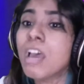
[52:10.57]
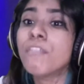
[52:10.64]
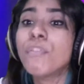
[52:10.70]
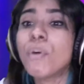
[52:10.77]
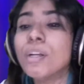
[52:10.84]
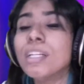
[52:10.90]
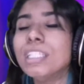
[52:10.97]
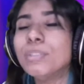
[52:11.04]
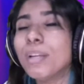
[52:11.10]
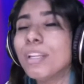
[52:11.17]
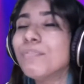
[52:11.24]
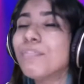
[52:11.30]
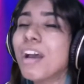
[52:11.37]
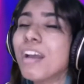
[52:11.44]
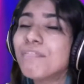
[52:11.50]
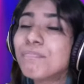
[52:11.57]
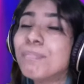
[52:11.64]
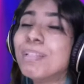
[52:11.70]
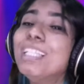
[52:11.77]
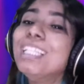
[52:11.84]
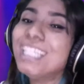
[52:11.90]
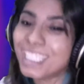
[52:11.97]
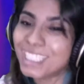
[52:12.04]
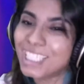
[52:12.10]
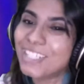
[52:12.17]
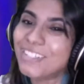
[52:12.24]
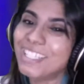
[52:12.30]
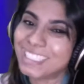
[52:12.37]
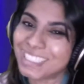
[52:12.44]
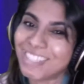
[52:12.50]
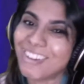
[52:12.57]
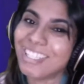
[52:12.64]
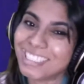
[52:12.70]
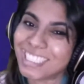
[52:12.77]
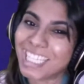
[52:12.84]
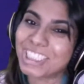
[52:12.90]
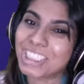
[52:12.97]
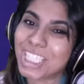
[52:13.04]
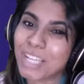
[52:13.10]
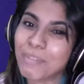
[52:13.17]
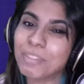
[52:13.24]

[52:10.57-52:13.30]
425 million US dollars actually,